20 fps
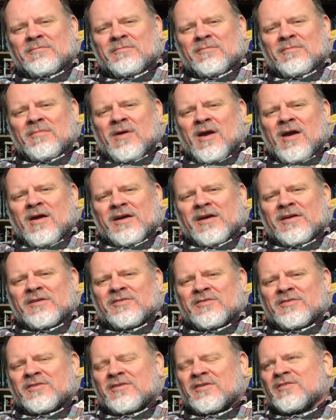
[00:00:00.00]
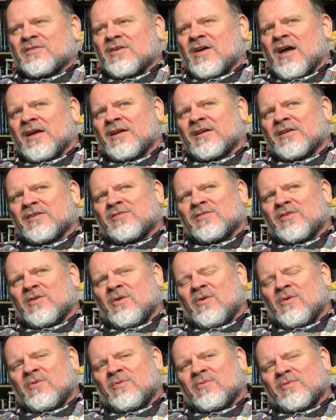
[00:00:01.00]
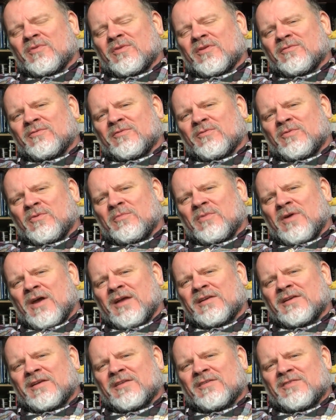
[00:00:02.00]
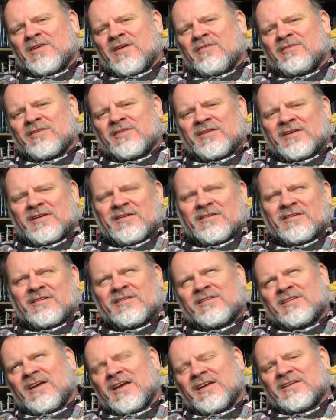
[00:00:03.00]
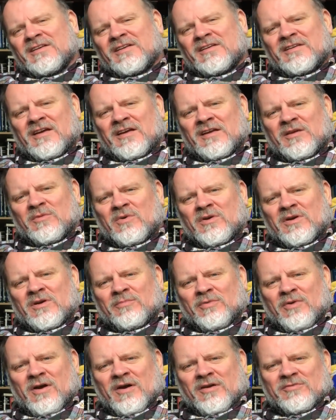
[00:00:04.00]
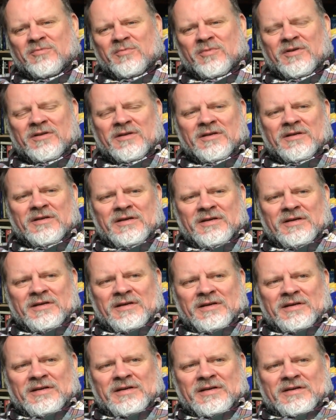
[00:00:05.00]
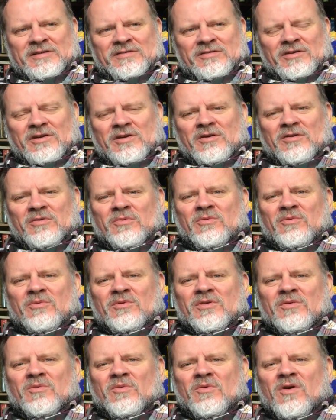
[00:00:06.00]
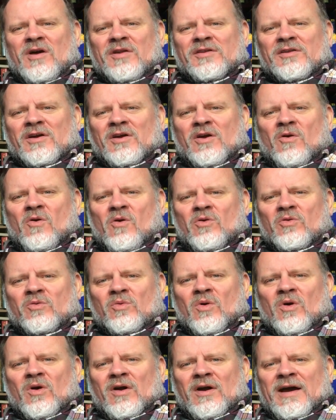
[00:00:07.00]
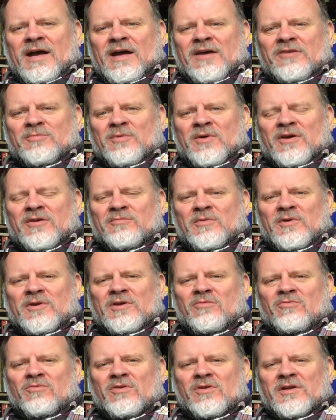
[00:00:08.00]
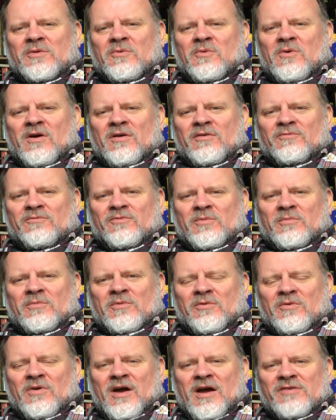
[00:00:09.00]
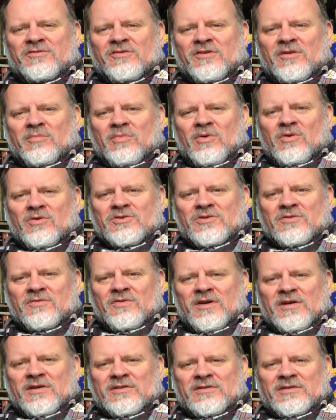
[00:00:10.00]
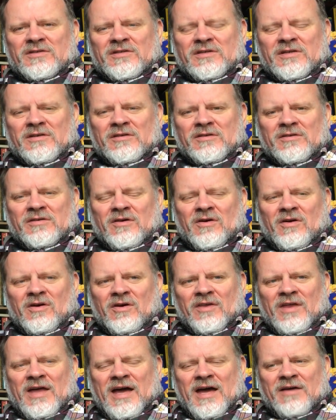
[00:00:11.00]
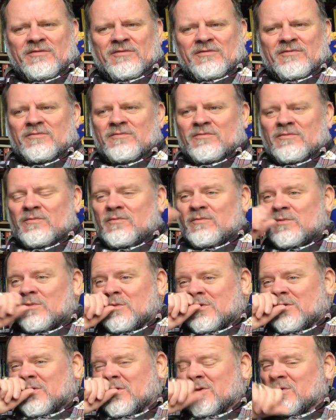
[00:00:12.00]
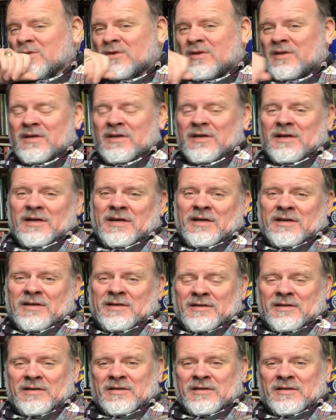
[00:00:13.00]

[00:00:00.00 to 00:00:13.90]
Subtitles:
Mark has designed it so from 1917 to 1991 approximately. So you want the Cold War aspect, but you really want from the rise of the Bolsheviks and all that to the